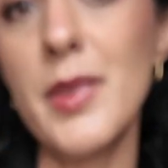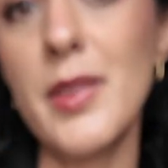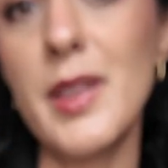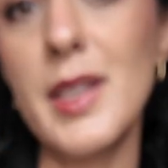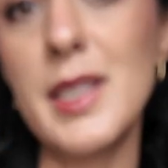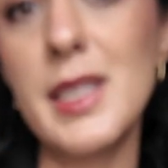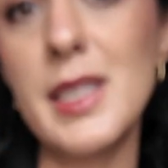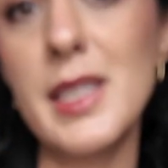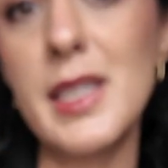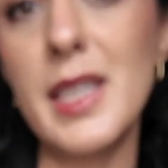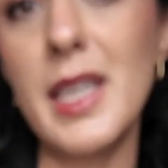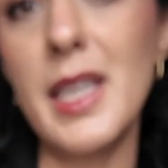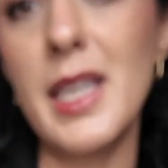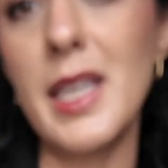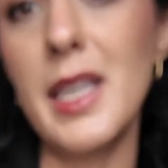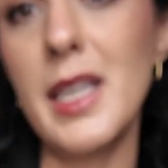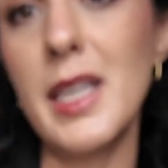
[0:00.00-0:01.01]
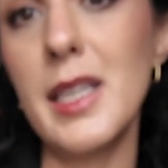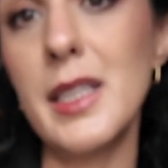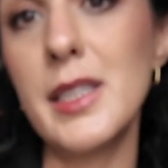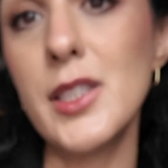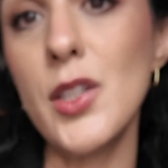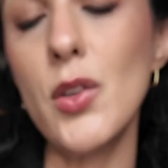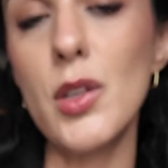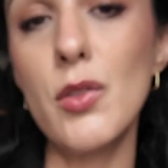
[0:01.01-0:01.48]
This is the
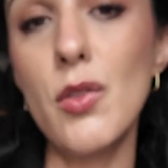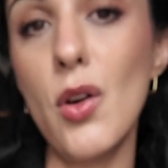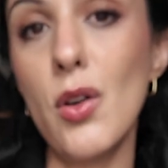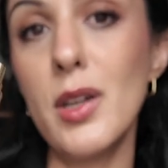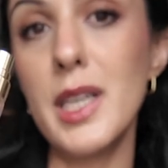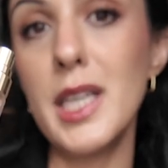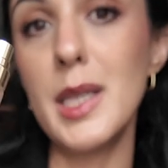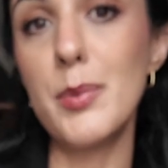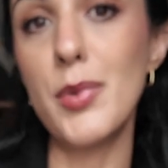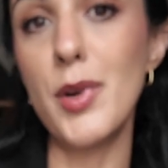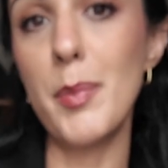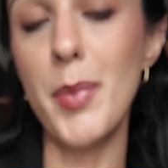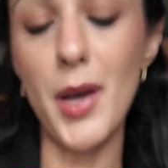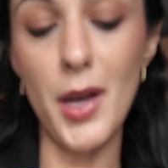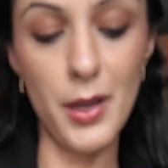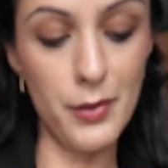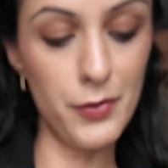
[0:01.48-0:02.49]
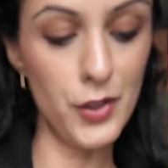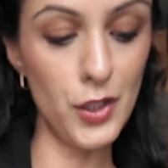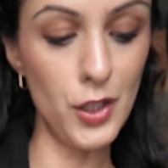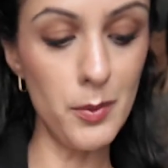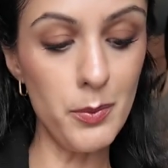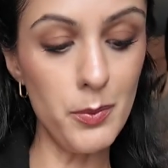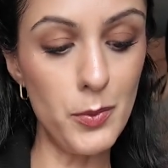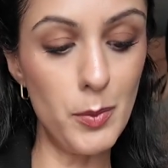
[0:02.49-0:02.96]
Saint Laurent Libre
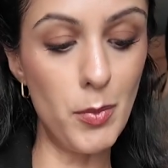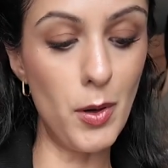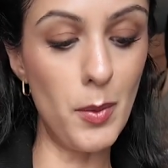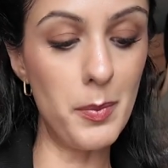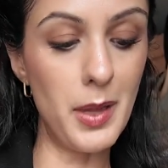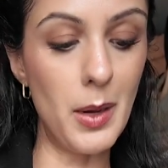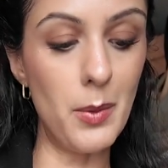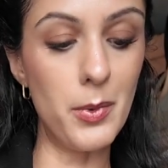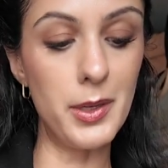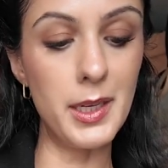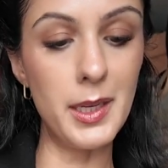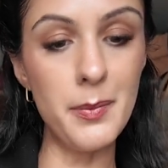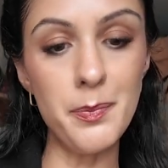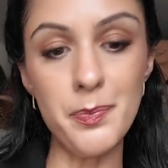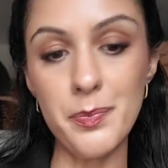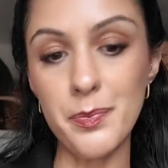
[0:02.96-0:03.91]
perfume. I'll pop that one in.